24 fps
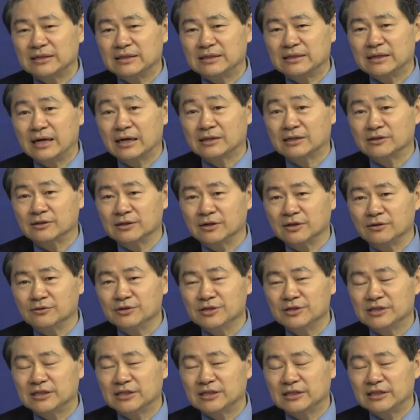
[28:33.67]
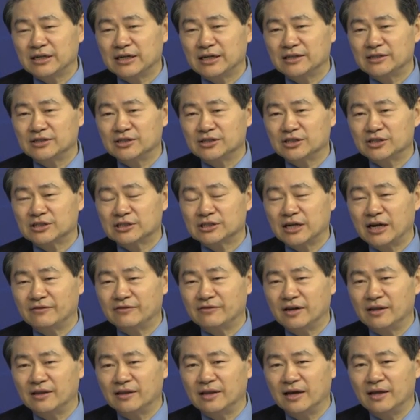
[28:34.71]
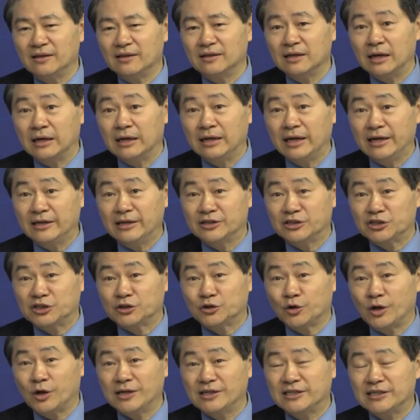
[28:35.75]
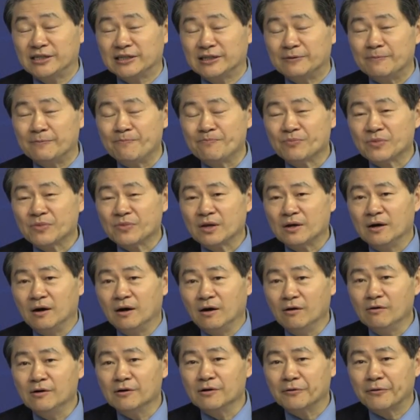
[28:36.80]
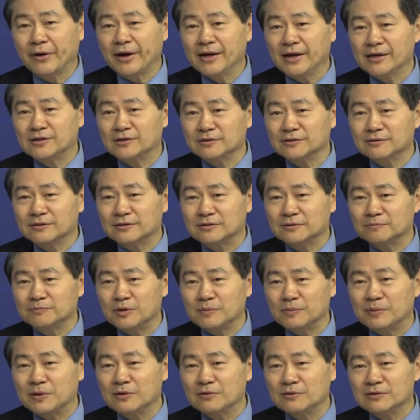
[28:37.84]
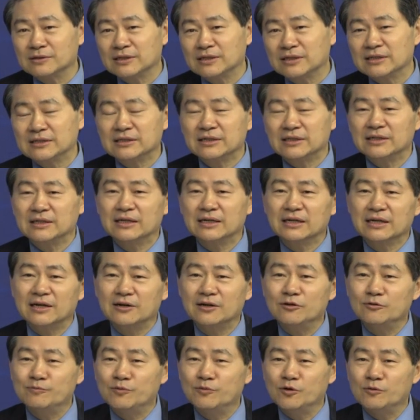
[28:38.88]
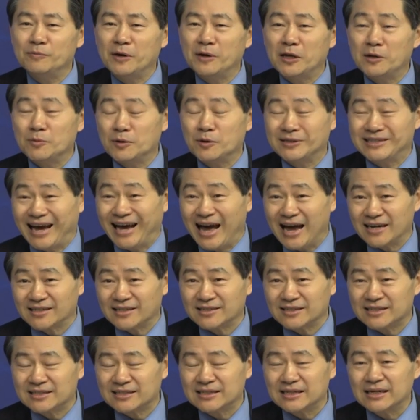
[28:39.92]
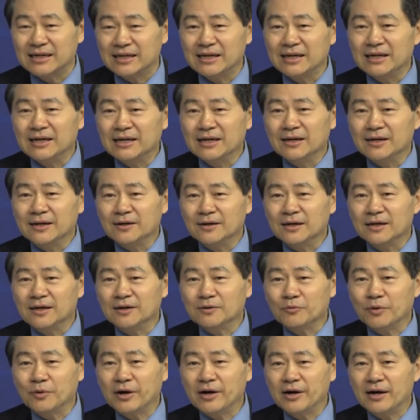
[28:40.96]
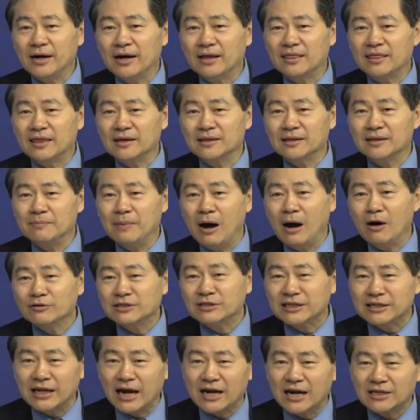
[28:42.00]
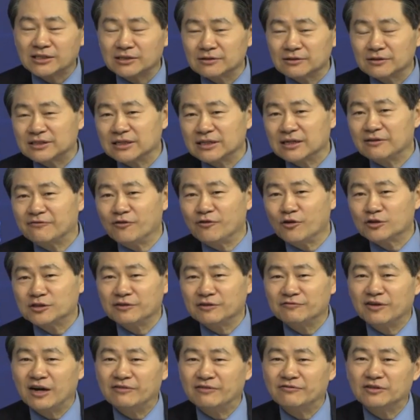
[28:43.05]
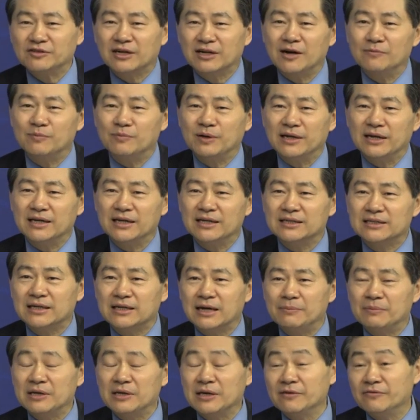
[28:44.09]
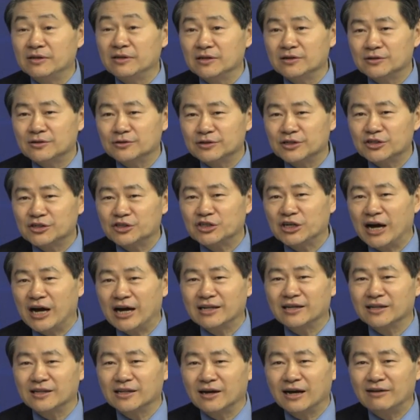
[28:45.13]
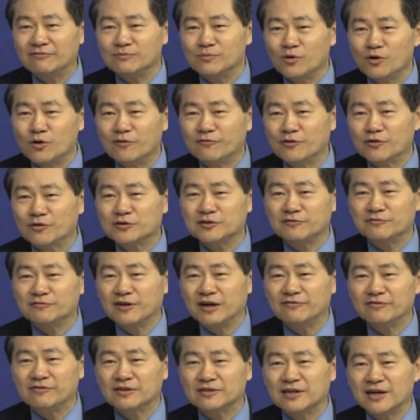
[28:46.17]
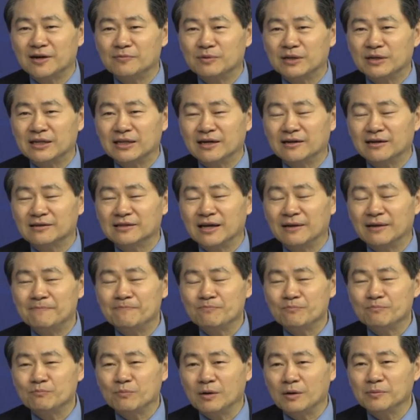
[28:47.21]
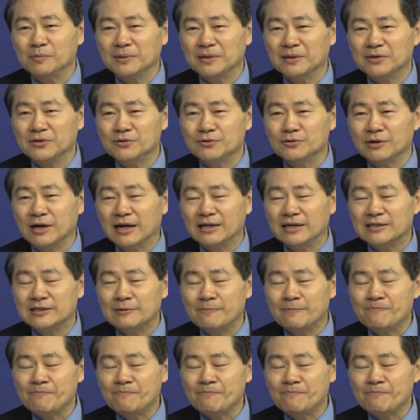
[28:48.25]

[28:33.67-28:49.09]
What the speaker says: actually OECD and G7 and then late G20 all agreed to propose this global minimum tax, where I think the multinational, you see, Fortune 500 companies, I mean, even including China now have more Fortune 500 companies now than probably US.